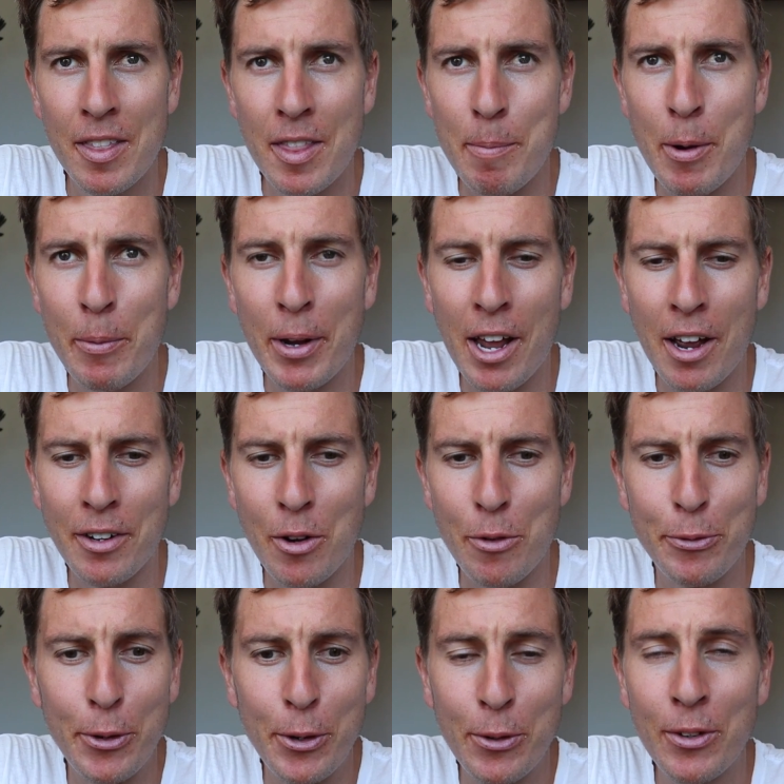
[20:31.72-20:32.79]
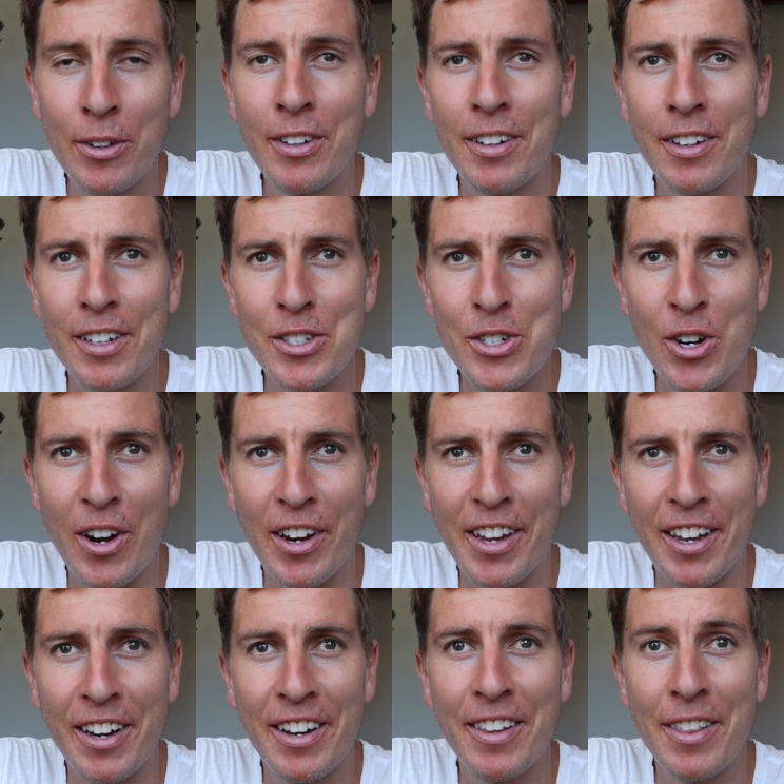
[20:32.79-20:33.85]
The memory card got full. Let's try
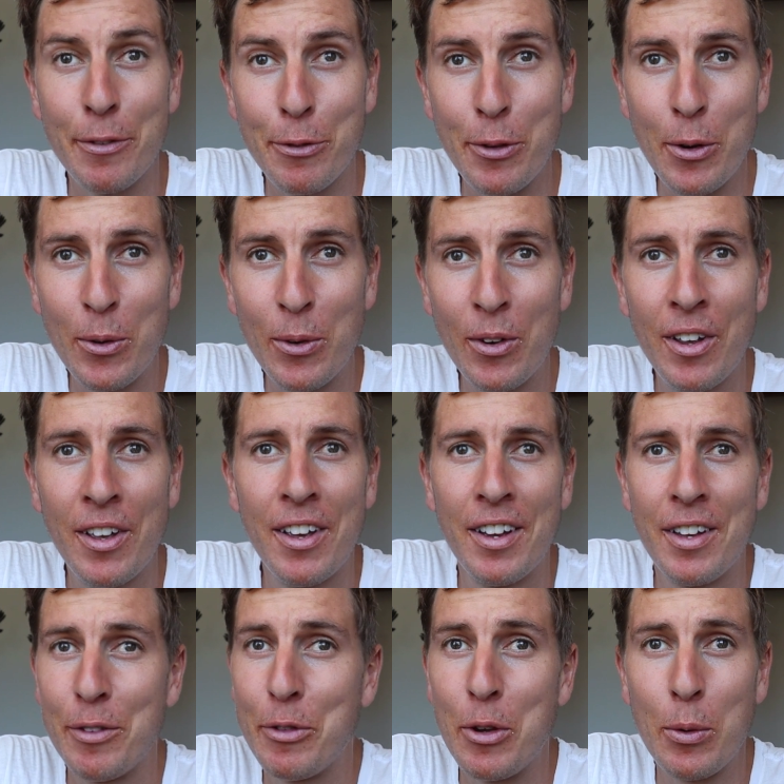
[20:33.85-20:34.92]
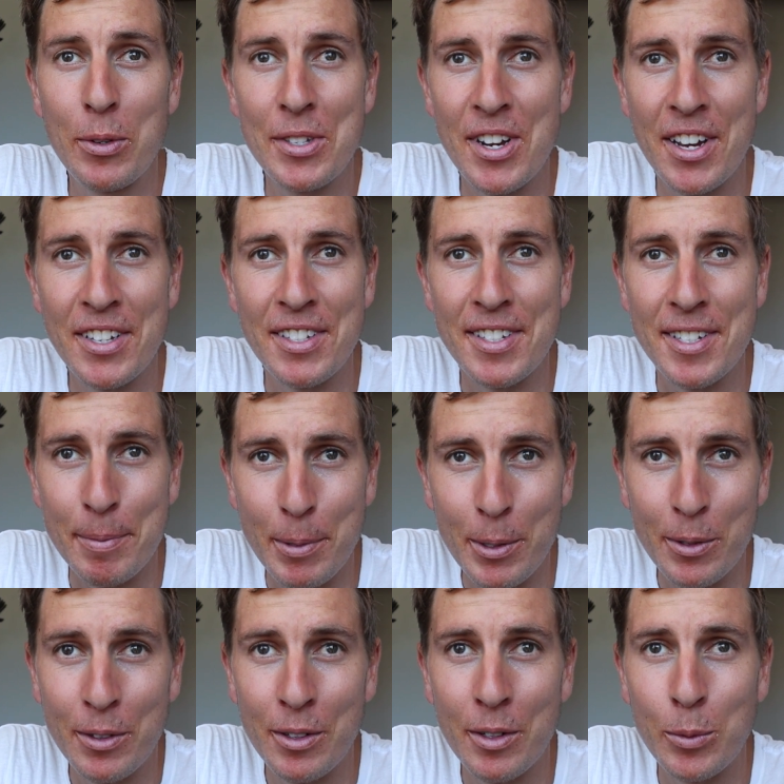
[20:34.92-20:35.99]
again. The fuel was nice and
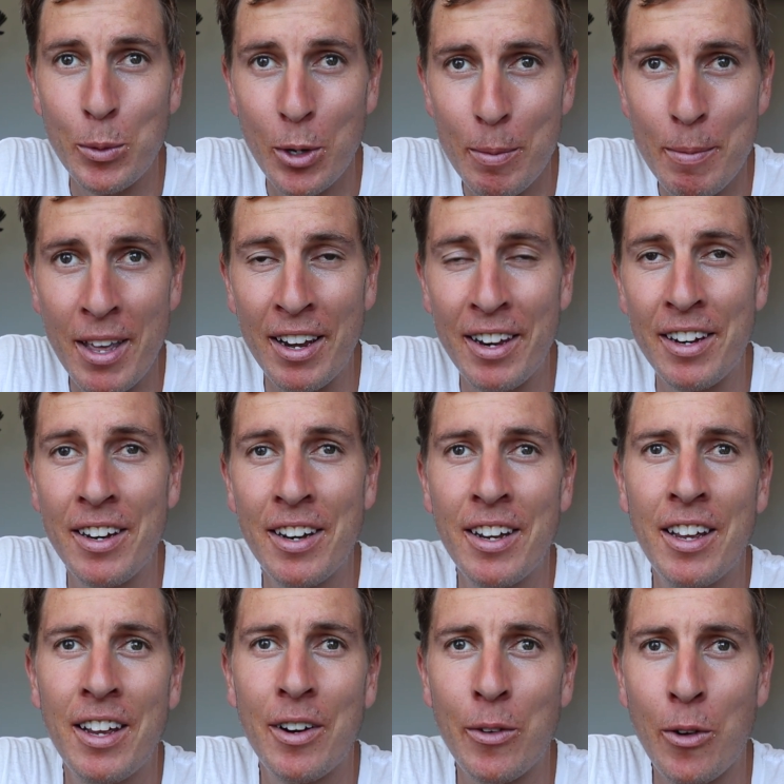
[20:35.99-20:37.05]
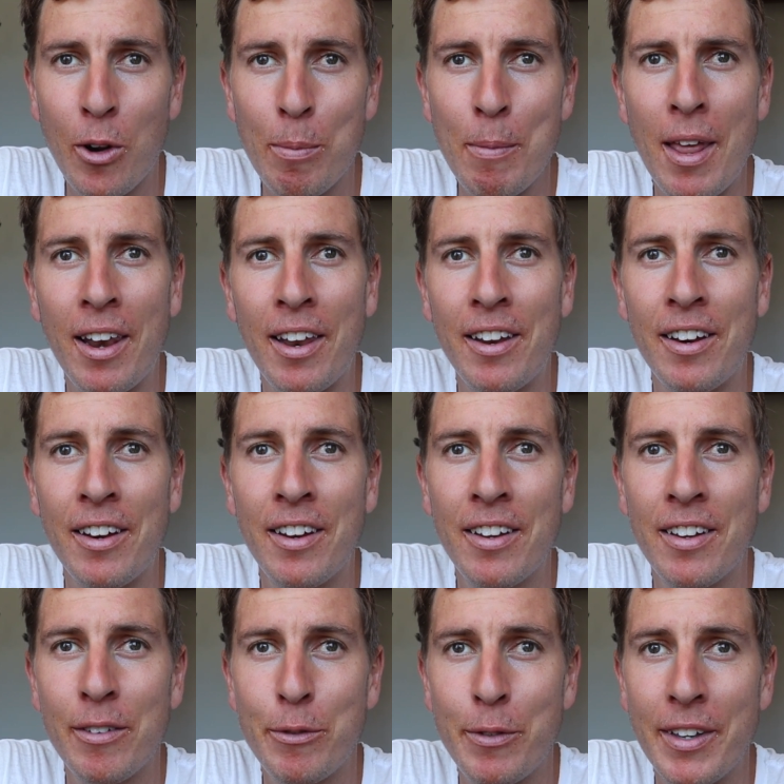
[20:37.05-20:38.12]
simple. Watermelon, rock melon,
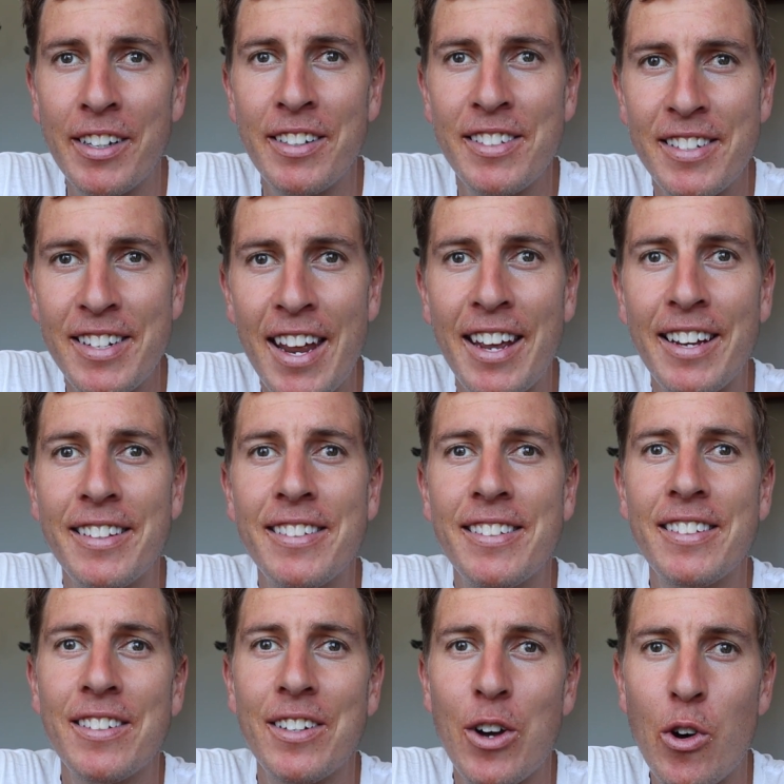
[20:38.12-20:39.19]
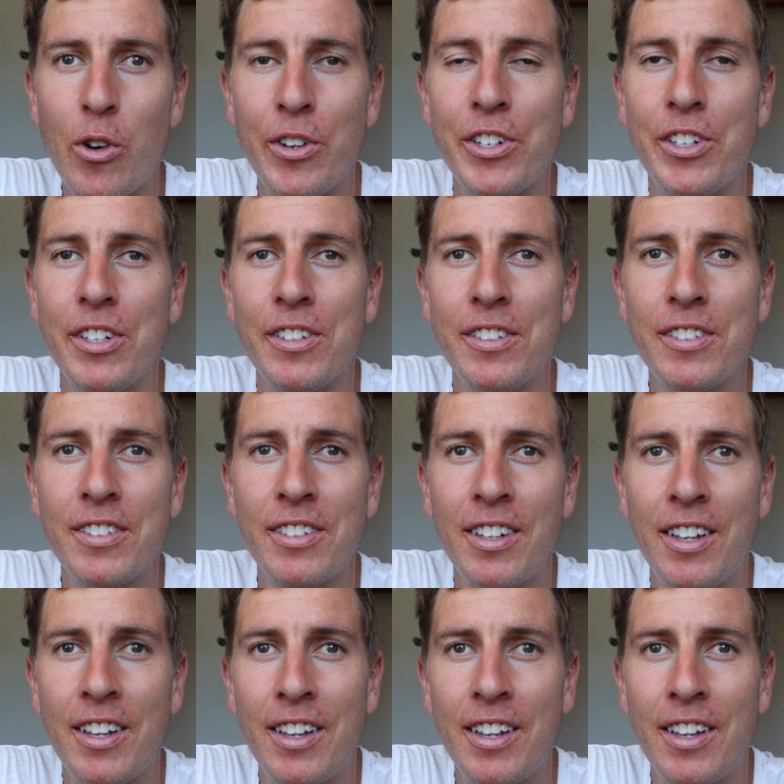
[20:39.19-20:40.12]
figs, dates, oranges.